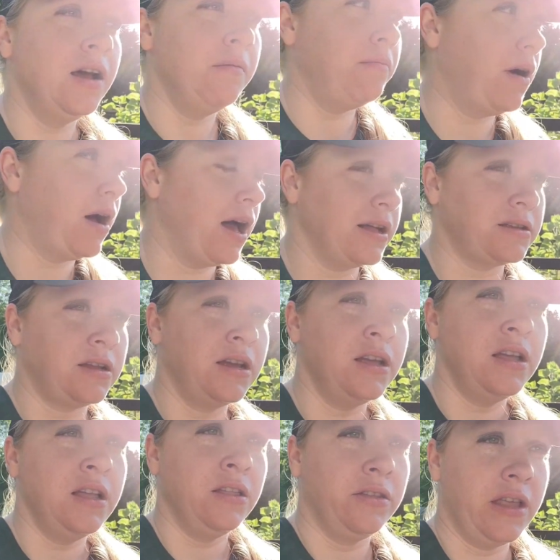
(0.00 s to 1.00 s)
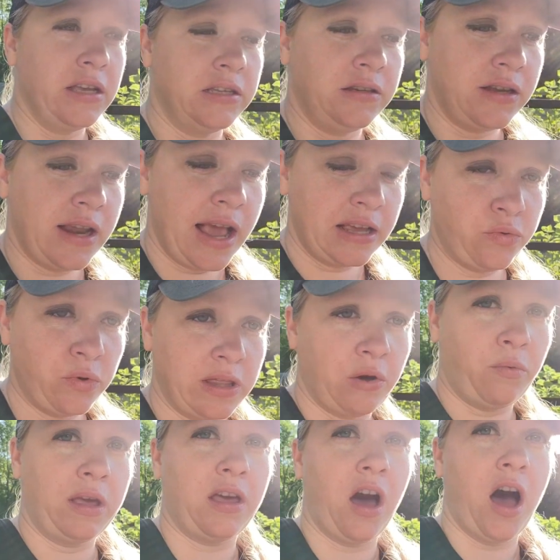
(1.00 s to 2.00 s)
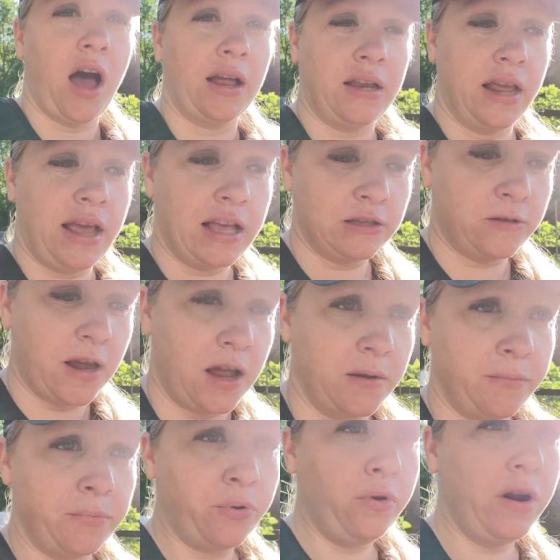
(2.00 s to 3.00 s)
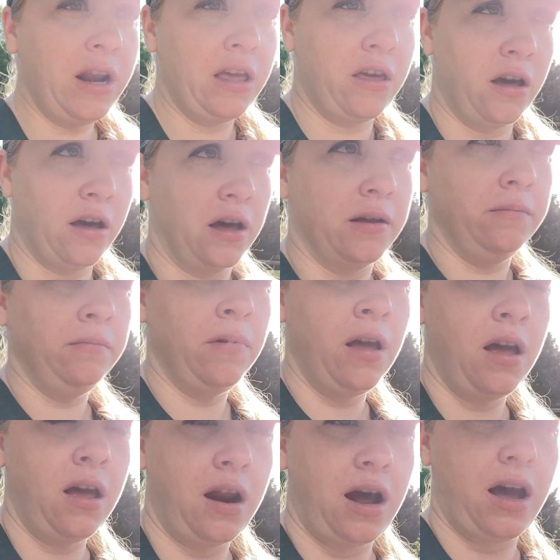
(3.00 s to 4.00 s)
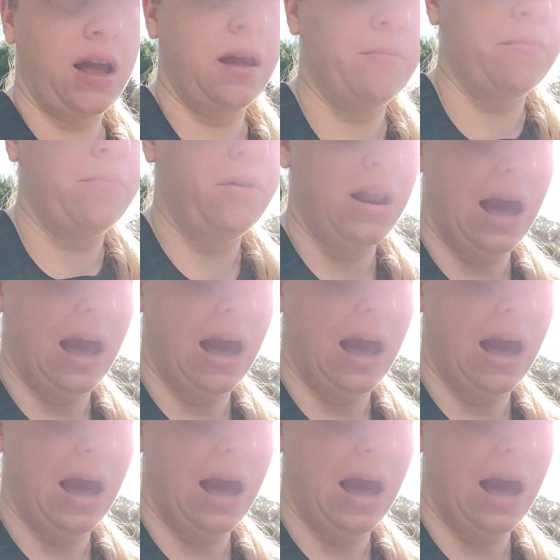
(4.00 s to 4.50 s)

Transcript: But this next one that we got has done pretty good, and I am pretty